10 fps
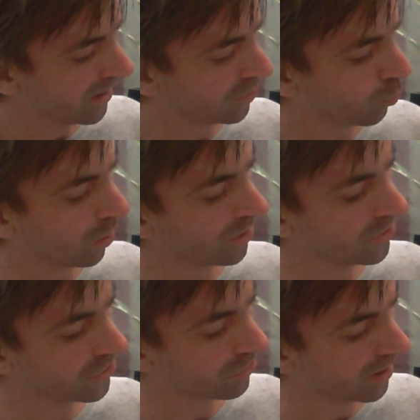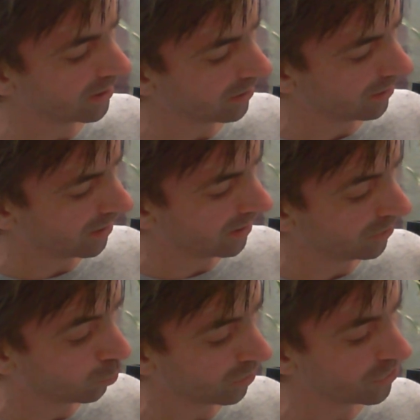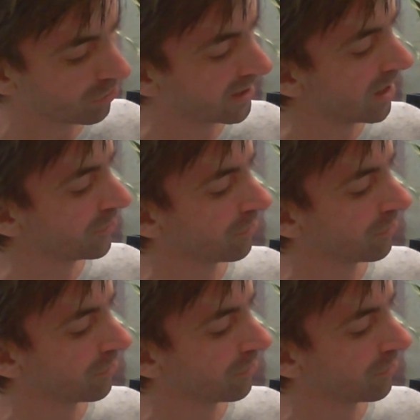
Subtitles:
His warriors strike out